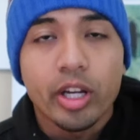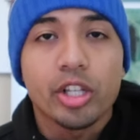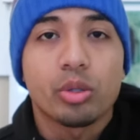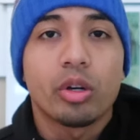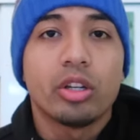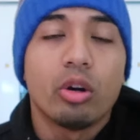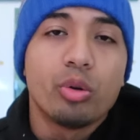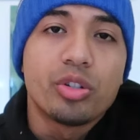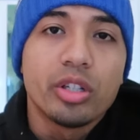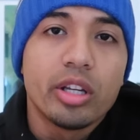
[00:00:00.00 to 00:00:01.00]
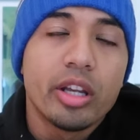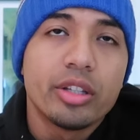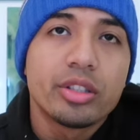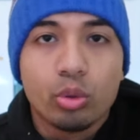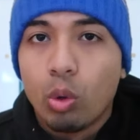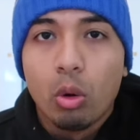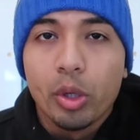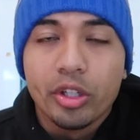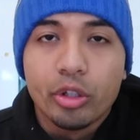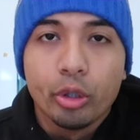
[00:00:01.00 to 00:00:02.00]
You guys already know who she is. Do what
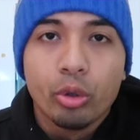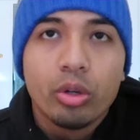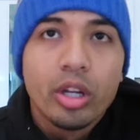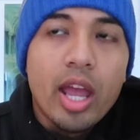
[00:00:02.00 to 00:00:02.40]
we do.